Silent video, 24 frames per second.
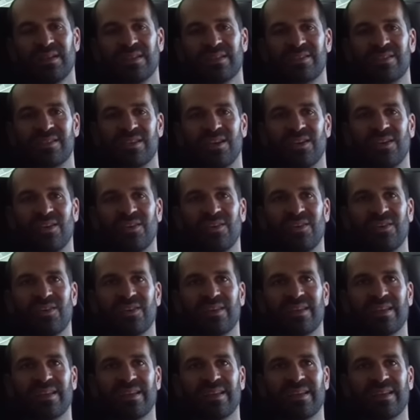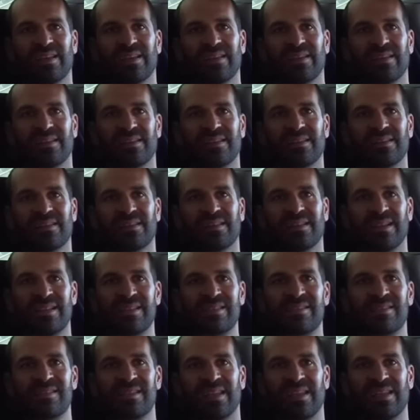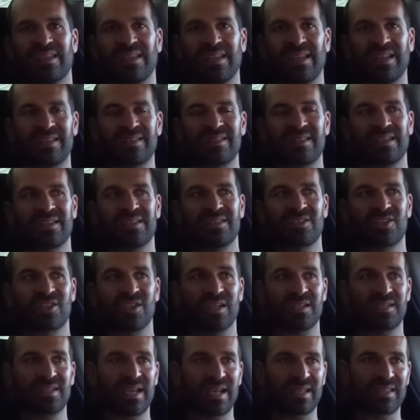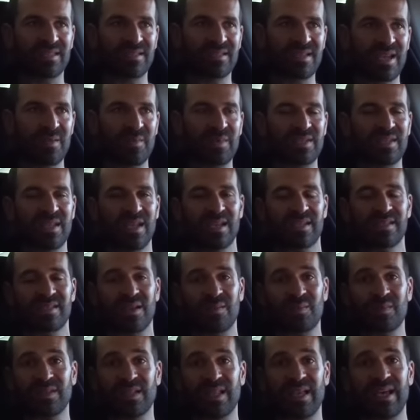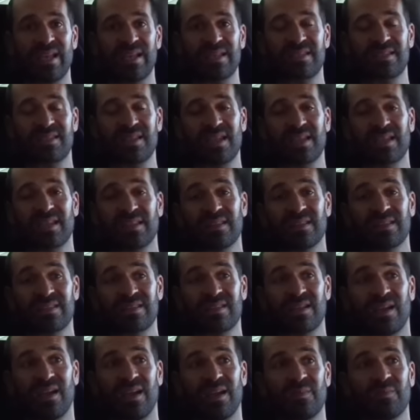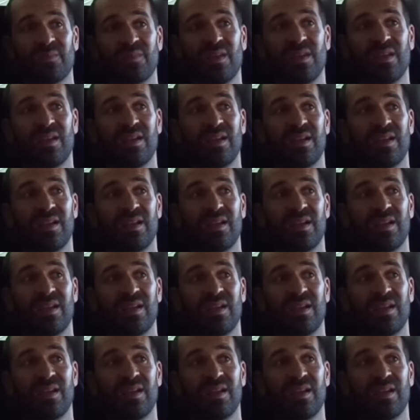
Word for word: So it's, it, it it's going to take the time it takes, and I'm glad it's taking this time